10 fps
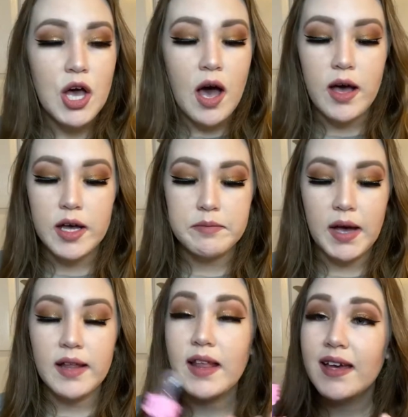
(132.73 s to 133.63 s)
Um,
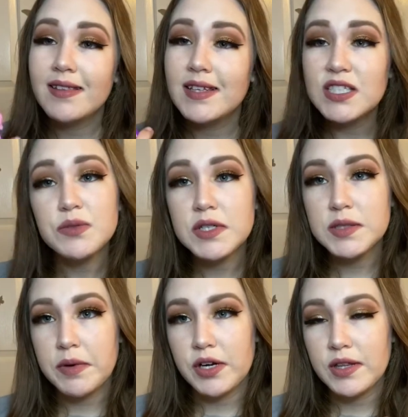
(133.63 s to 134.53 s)
I like these ones
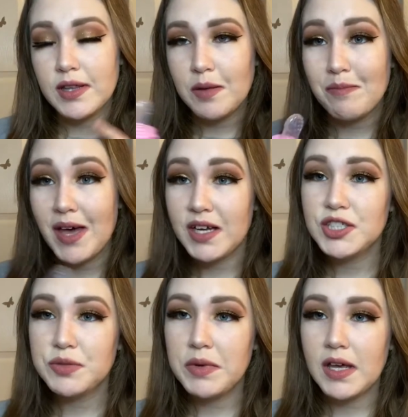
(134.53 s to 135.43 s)
better than the
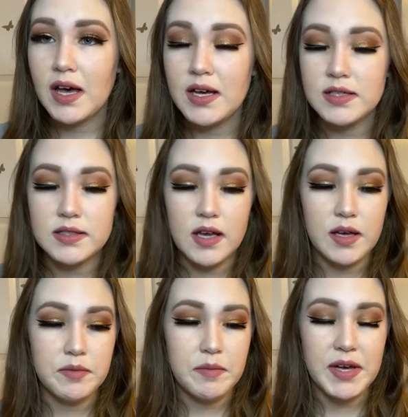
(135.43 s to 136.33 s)
mesh because
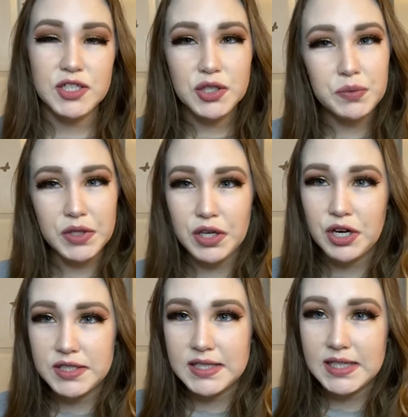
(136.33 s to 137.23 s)
um, the mesh are really
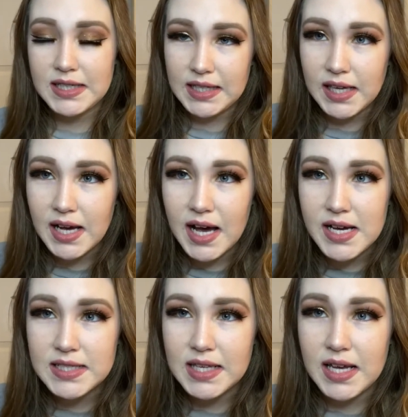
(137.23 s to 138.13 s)
hard to clean,
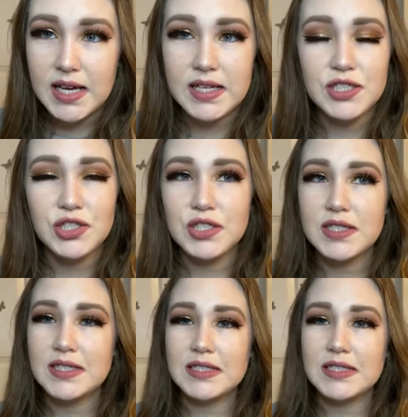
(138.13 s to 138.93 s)
guys, and it's just,